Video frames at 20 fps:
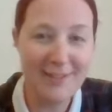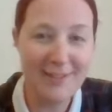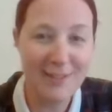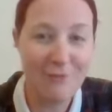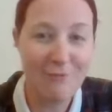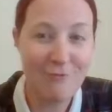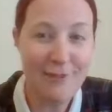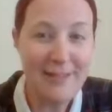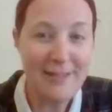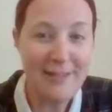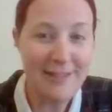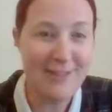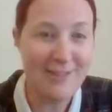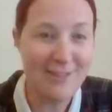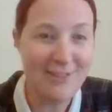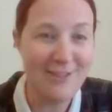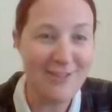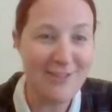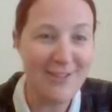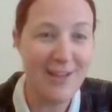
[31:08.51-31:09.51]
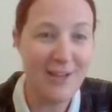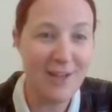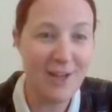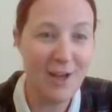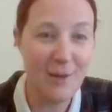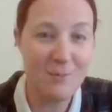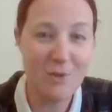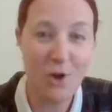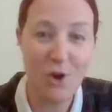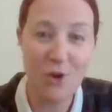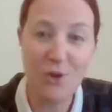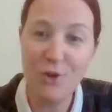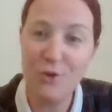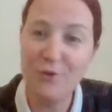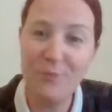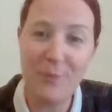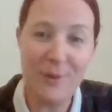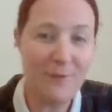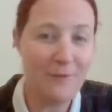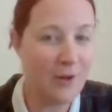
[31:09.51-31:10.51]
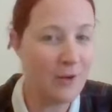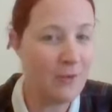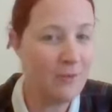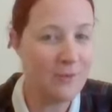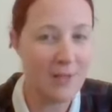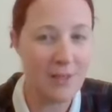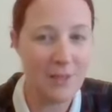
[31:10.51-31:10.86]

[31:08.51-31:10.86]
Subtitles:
They really do. It comes, or you'll be found